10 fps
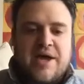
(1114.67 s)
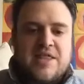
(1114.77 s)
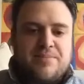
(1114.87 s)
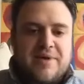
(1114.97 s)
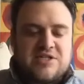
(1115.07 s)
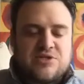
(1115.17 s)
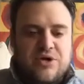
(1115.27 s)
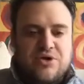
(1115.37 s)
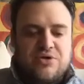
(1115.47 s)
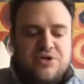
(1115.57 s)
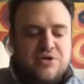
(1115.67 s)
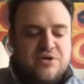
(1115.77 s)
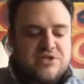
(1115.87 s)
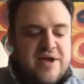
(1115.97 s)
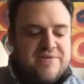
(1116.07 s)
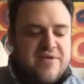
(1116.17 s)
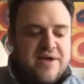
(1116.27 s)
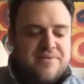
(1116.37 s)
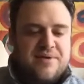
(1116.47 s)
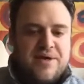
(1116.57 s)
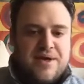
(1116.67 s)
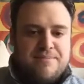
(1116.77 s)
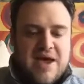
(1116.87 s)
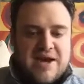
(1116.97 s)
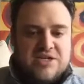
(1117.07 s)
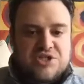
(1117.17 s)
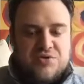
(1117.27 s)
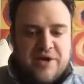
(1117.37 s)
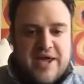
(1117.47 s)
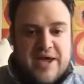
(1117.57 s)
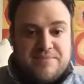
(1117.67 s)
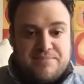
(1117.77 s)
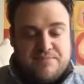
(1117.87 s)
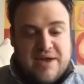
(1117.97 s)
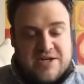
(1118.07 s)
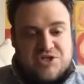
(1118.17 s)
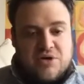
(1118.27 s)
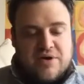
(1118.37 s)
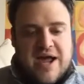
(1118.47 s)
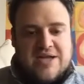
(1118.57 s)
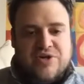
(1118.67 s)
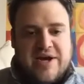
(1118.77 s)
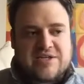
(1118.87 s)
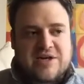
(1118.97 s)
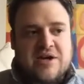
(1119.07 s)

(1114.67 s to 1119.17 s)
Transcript: And then basically what you do is you have them manage the rehab, manage their own contractor.